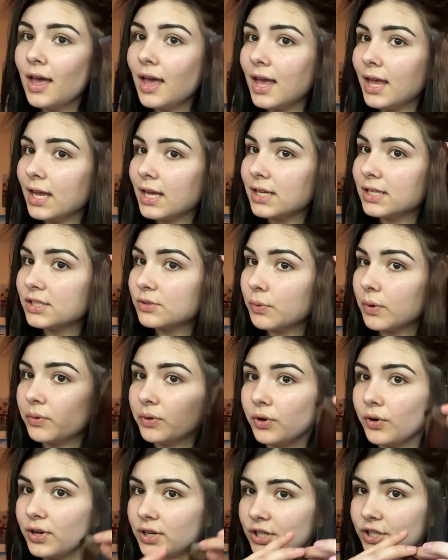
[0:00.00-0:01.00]
And what we're
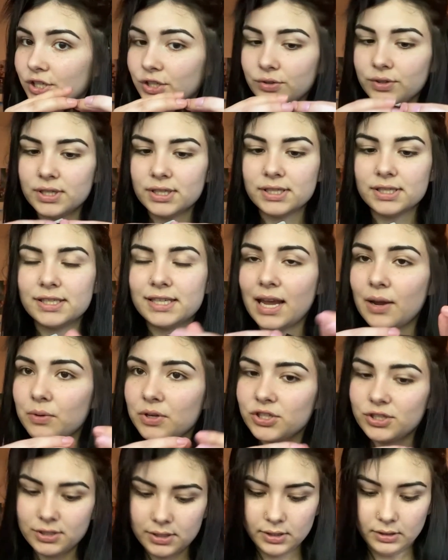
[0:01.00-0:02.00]
going to do is
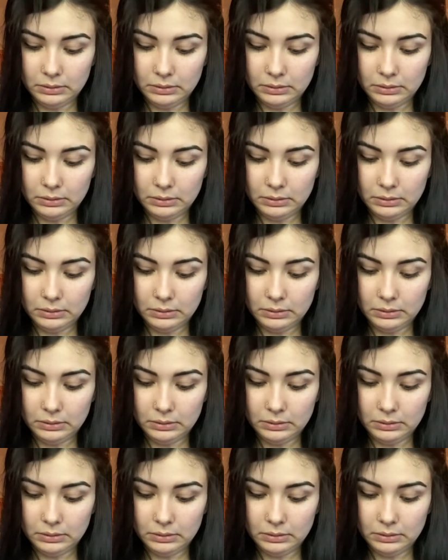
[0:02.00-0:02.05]
sandwich